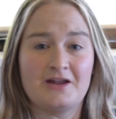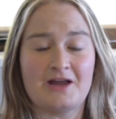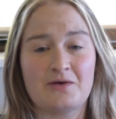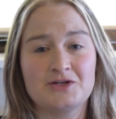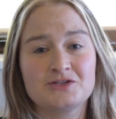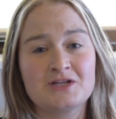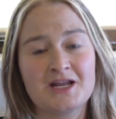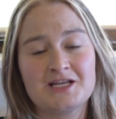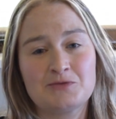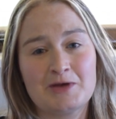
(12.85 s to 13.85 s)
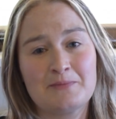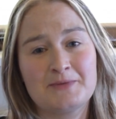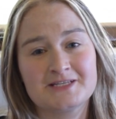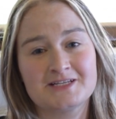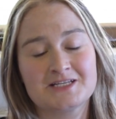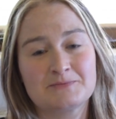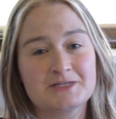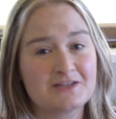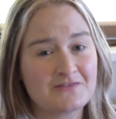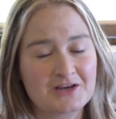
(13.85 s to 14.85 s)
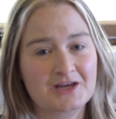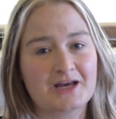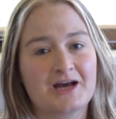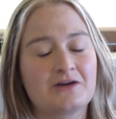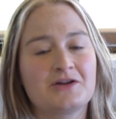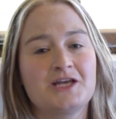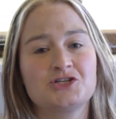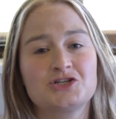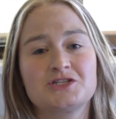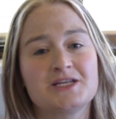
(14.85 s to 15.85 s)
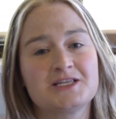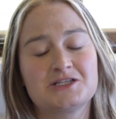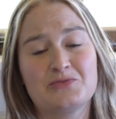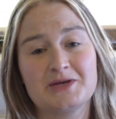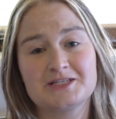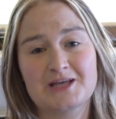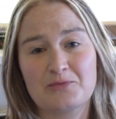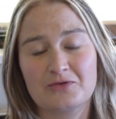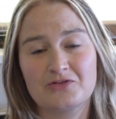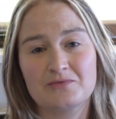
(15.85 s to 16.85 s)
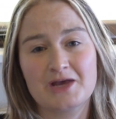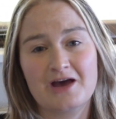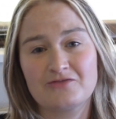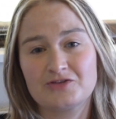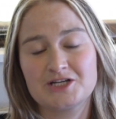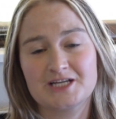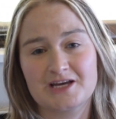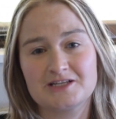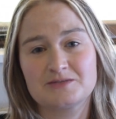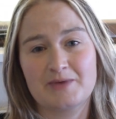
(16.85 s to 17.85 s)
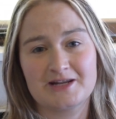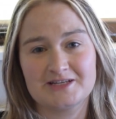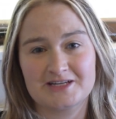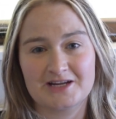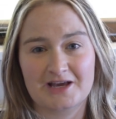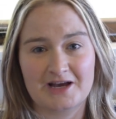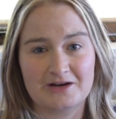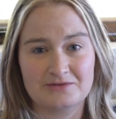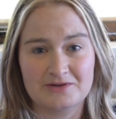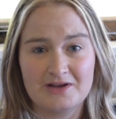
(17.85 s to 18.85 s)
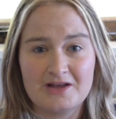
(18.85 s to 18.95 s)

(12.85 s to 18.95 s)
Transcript: Now it doesn't need to be a business specific account, it just needs to be separate from your everyday spending account.